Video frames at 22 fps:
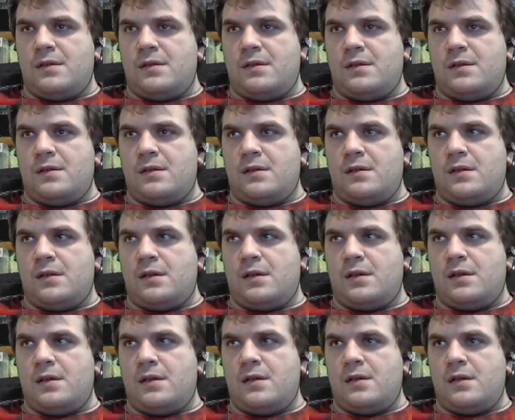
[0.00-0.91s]

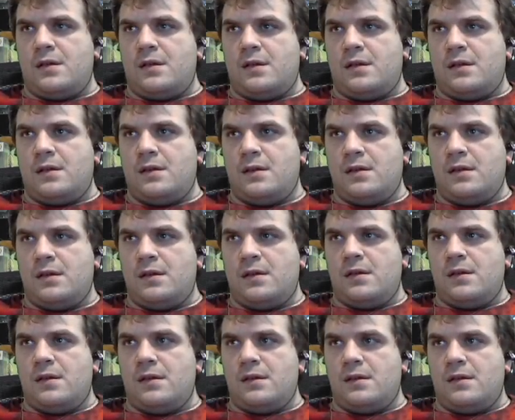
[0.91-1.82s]
Yeah.
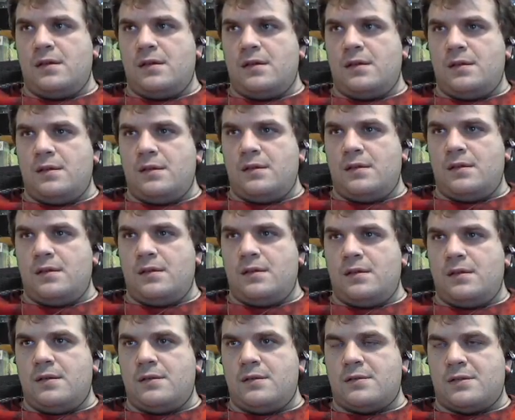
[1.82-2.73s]

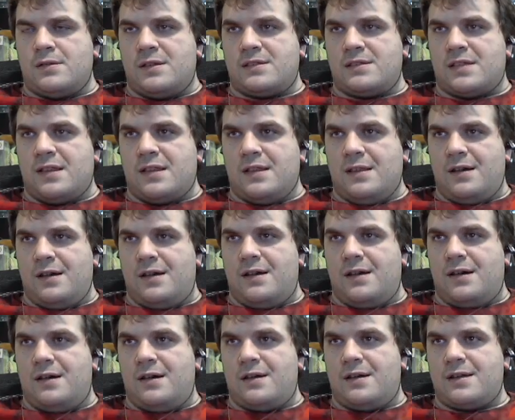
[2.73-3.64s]
So that's a
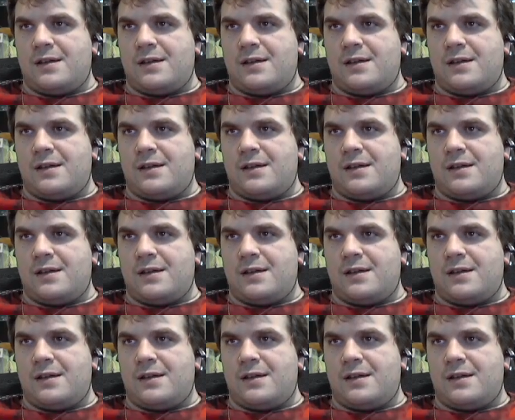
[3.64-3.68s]
lot